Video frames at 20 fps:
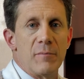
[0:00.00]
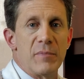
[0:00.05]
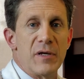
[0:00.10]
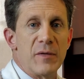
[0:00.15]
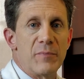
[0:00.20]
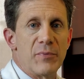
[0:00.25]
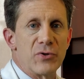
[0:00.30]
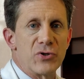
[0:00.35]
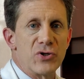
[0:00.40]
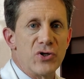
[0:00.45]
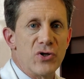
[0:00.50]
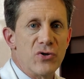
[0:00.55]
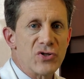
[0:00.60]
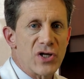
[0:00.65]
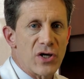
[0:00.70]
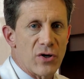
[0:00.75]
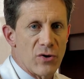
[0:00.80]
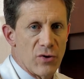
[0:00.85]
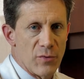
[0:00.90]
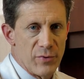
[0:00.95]
People
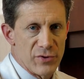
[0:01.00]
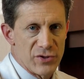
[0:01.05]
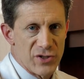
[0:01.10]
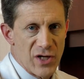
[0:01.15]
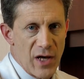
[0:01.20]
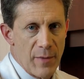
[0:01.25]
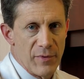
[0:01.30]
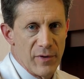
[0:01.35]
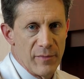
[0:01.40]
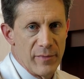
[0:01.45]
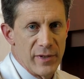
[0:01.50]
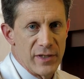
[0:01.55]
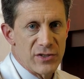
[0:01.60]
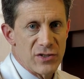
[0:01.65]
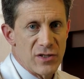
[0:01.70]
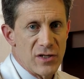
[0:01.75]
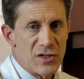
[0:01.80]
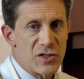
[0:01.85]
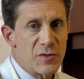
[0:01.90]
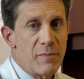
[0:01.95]
using herbal
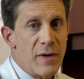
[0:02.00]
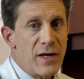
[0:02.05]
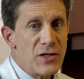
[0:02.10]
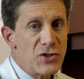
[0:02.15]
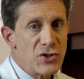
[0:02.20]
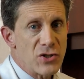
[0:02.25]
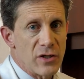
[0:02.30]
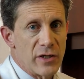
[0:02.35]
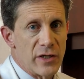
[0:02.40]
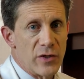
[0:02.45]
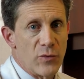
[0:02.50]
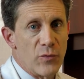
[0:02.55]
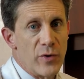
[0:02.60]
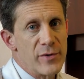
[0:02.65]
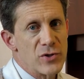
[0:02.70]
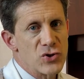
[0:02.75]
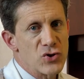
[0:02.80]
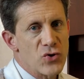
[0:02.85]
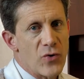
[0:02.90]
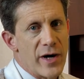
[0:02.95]
supplements, especially
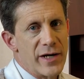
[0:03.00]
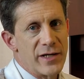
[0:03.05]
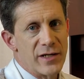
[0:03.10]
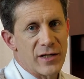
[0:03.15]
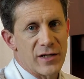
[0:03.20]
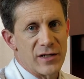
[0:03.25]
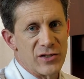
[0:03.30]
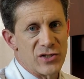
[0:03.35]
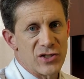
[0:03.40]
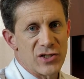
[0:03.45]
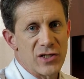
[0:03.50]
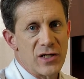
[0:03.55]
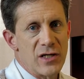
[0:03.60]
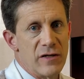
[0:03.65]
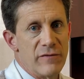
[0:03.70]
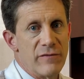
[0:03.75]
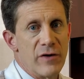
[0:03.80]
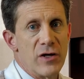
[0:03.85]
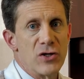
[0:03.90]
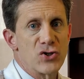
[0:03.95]
women trying to
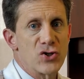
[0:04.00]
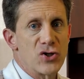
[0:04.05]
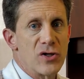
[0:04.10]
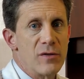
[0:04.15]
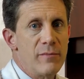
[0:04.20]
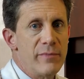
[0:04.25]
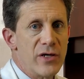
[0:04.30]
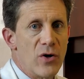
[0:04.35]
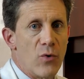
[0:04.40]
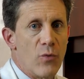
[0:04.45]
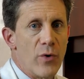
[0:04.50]
conceive, should be